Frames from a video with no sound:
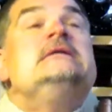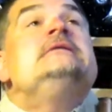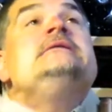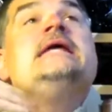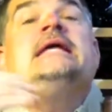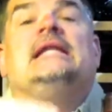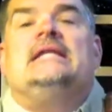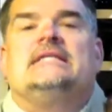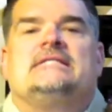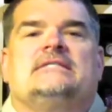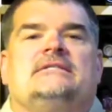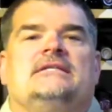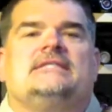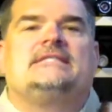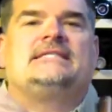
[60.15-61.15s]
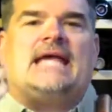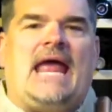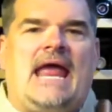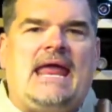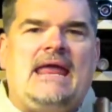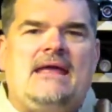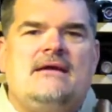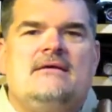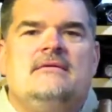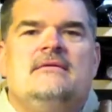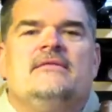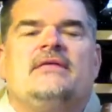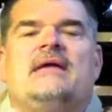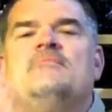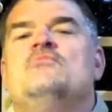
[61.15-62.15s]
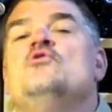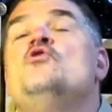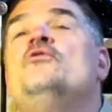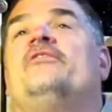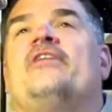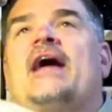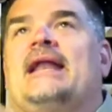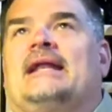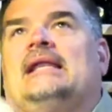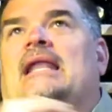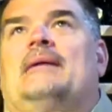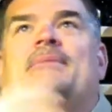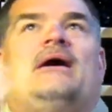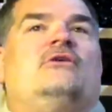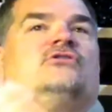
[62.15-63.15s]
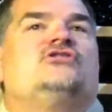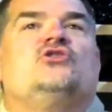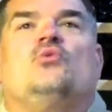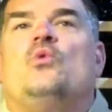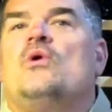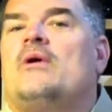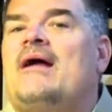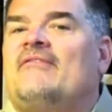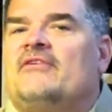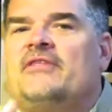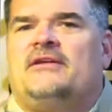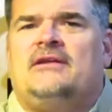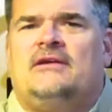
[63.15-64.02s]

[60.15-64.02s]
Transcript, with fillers: Needless to say, they moved that clubhouse to wherever the